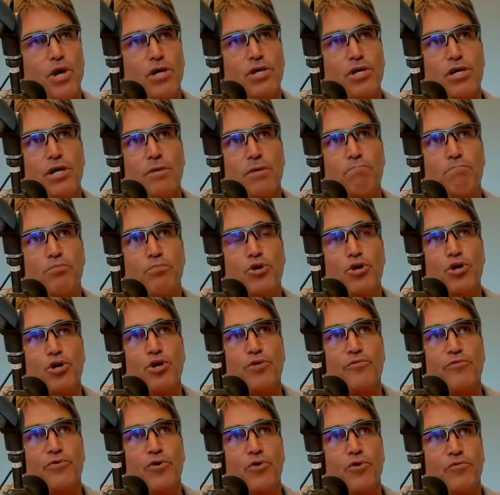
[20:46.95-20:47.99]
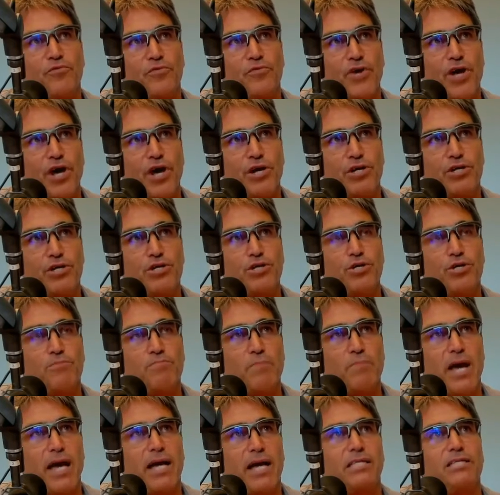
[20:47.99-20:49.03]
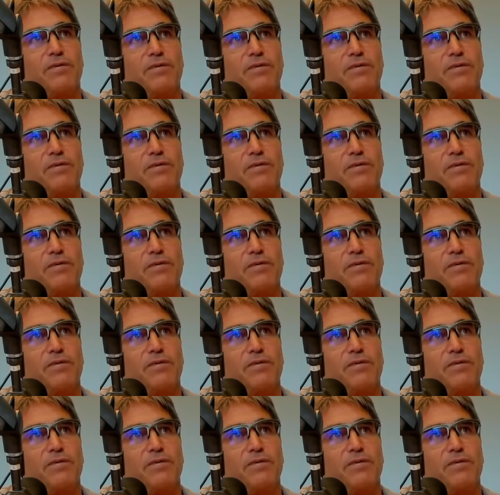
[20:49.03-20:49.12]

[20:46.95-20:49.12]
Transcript: to improve your VO2 max,